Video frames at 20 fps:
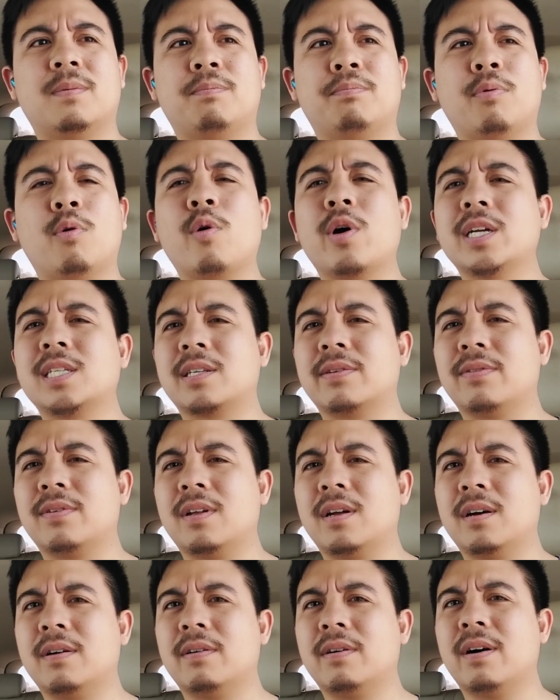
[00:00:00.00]
point
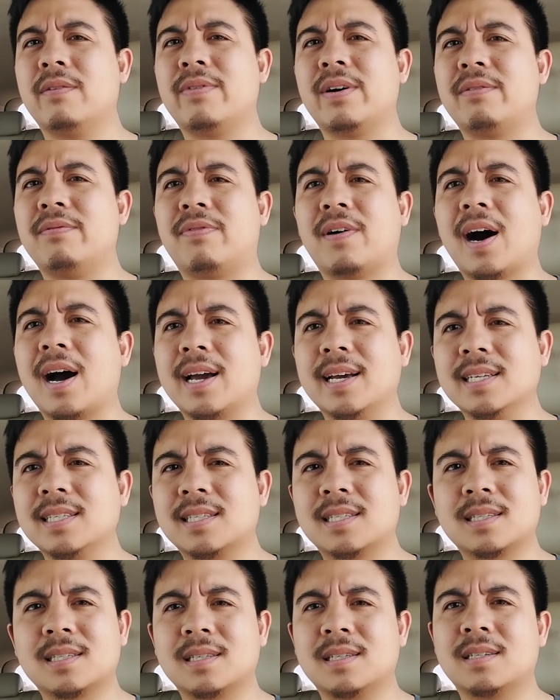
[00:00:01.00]
of
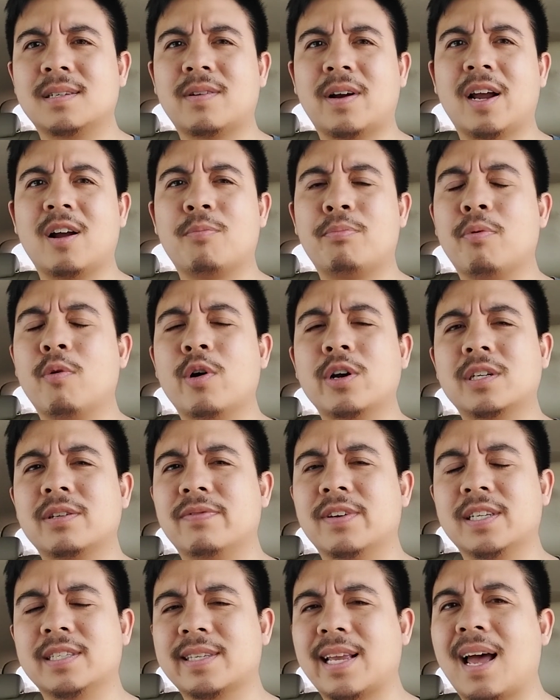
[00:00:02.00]
advice, right? A point of
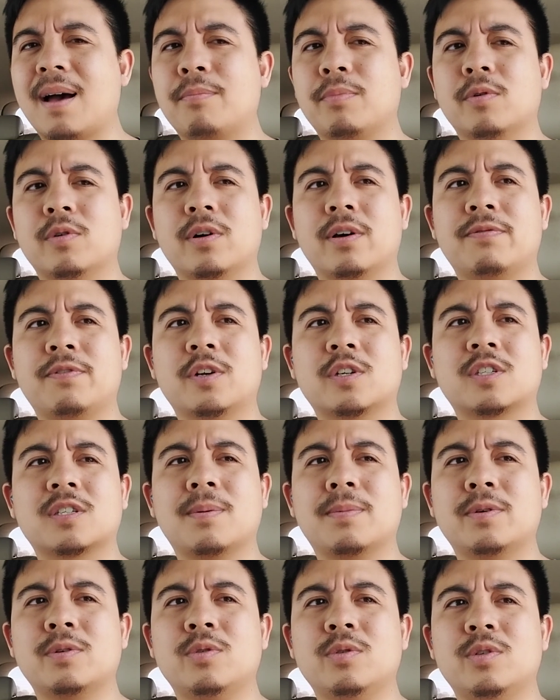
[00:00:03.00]
example, if you're
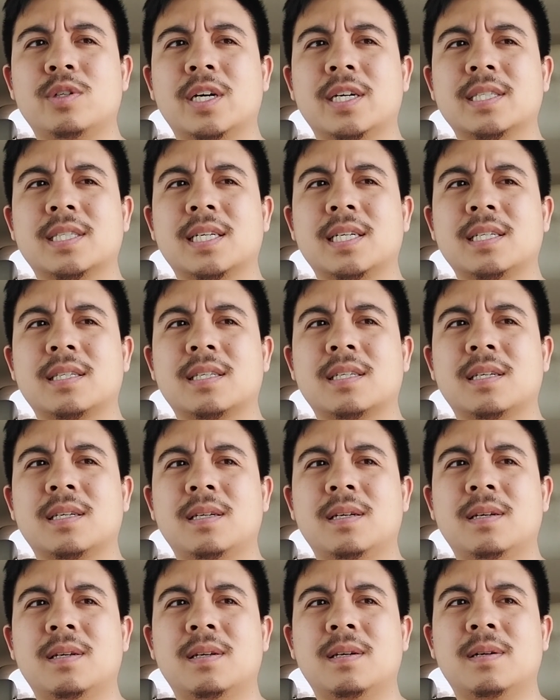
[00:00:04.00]
someone who doesn't
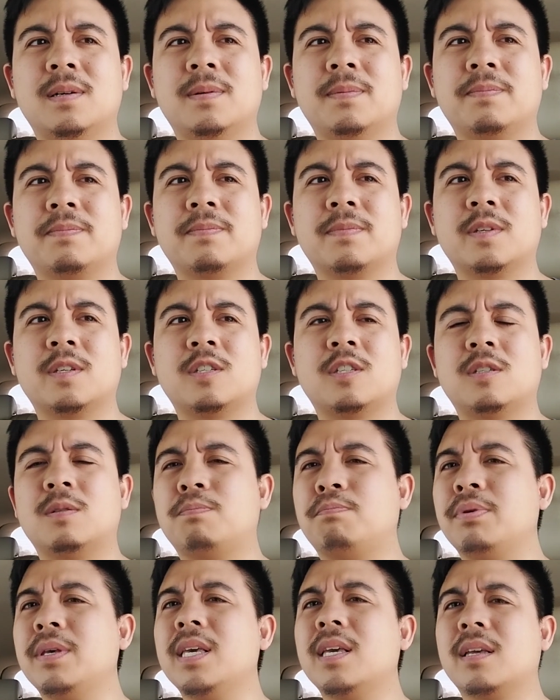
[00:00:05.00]

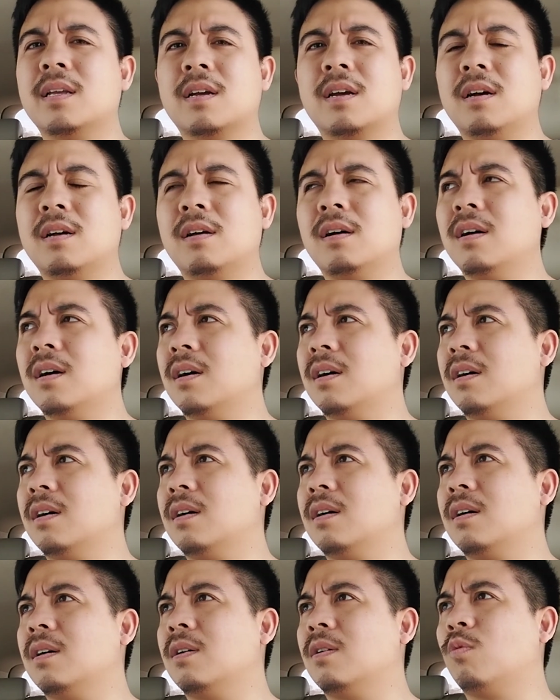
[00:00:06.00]
speak,
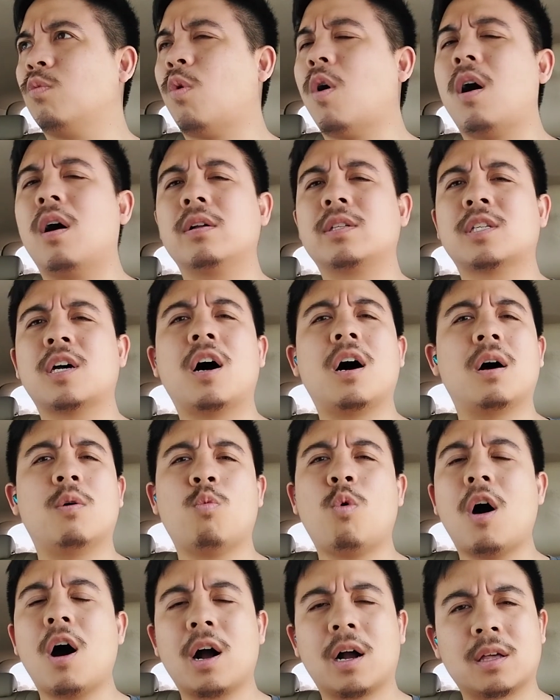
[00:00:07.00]
walk
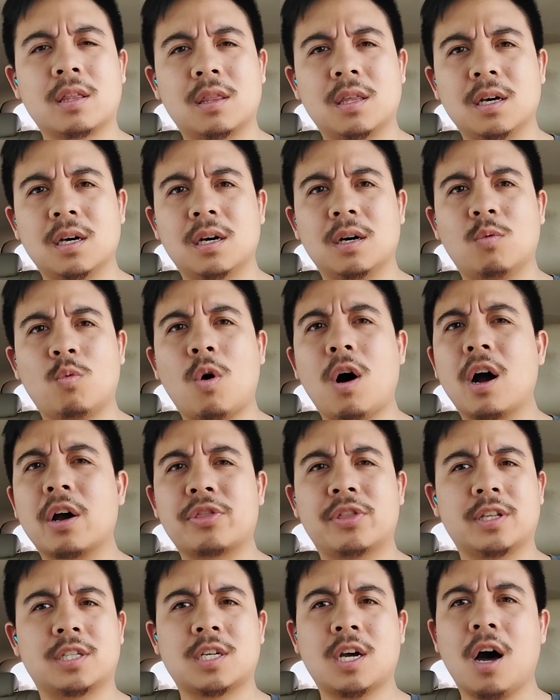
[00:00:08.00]

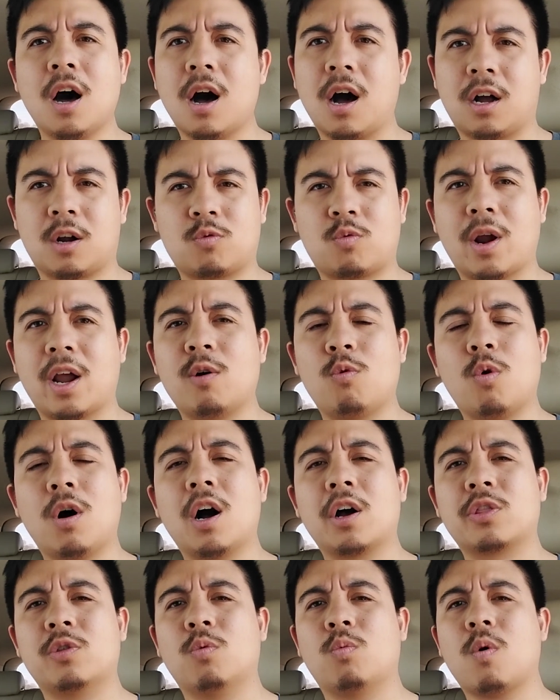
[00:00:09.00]
the talk, right?
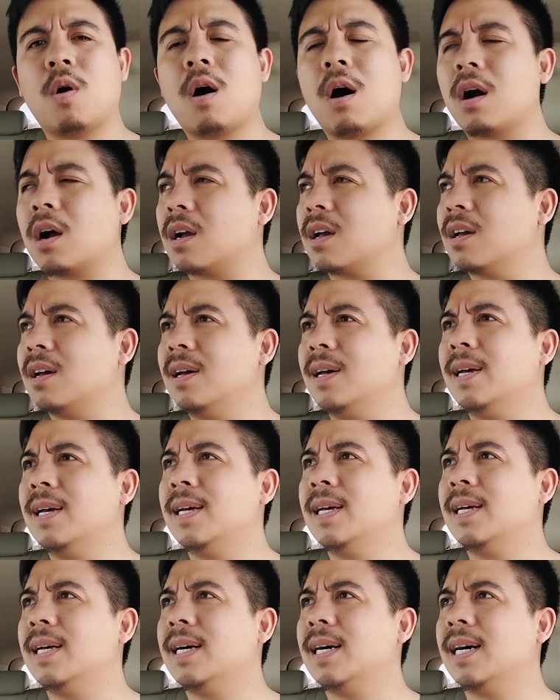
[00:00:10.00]
Walk the walk.
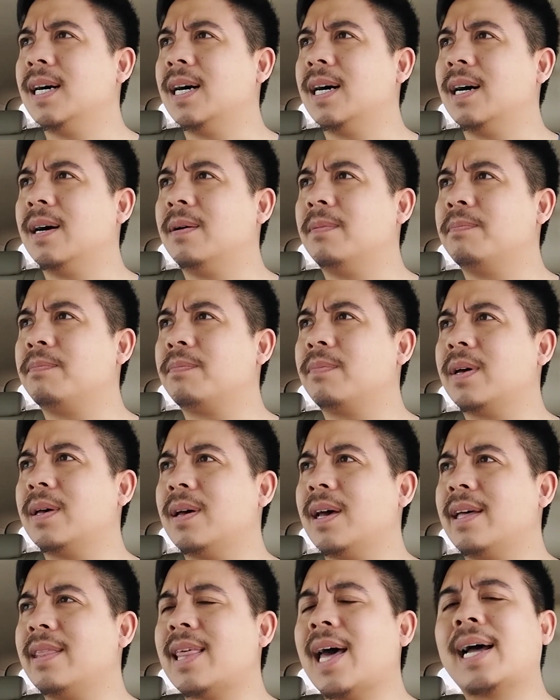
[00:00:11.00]

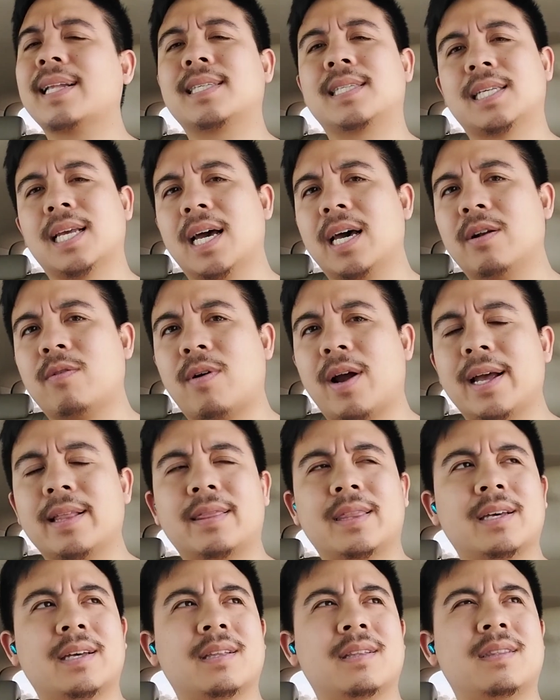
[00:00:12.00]
And that said, right,
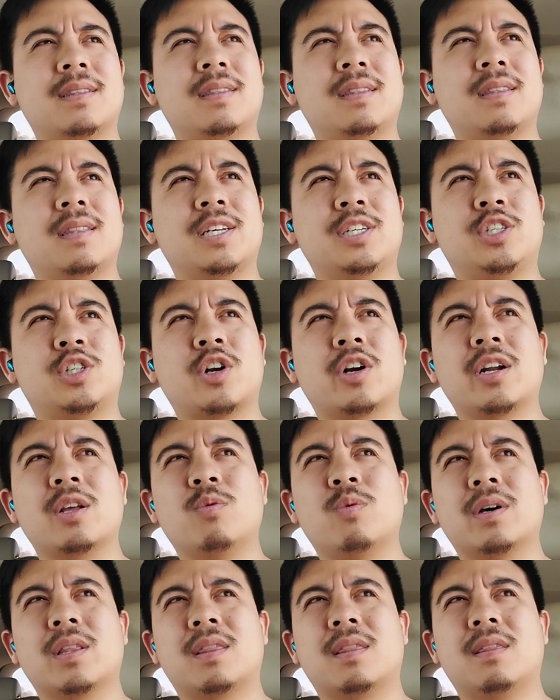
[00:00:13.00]
the journey
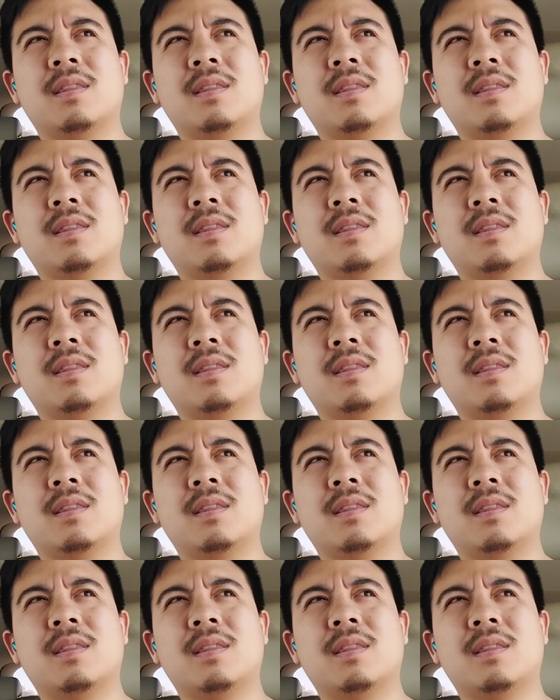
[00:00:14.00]
with